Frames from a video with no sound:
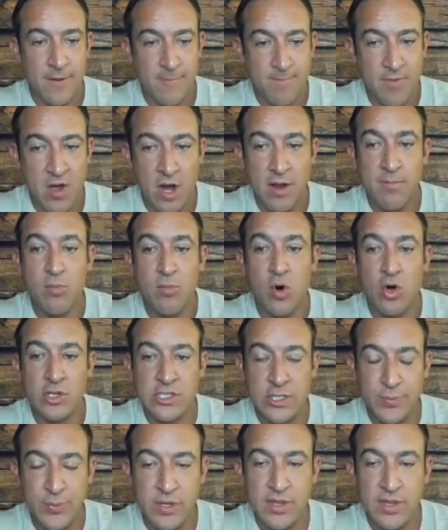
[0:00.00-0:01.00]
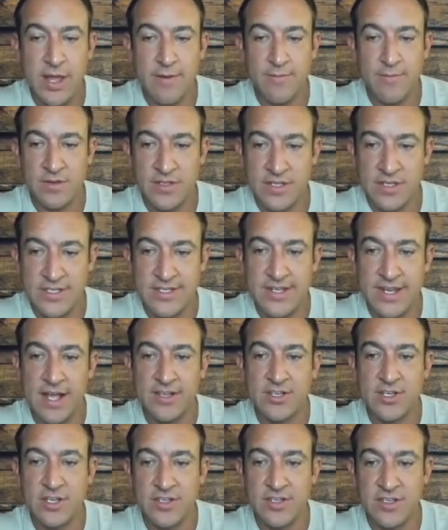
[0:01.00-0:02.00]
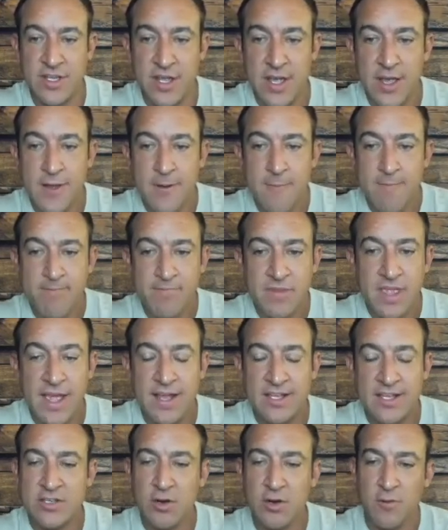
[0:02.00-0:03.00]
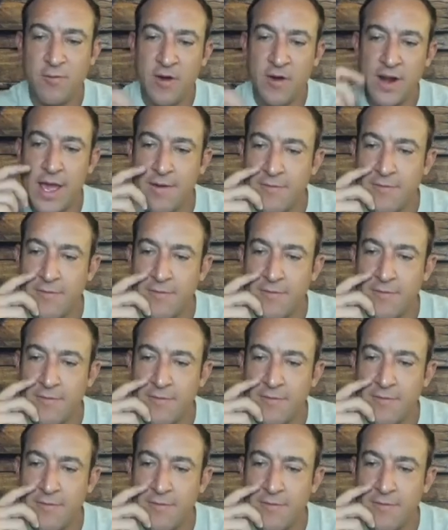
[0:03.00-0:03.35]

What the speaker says: On multiple levels. It's not just it's so funny.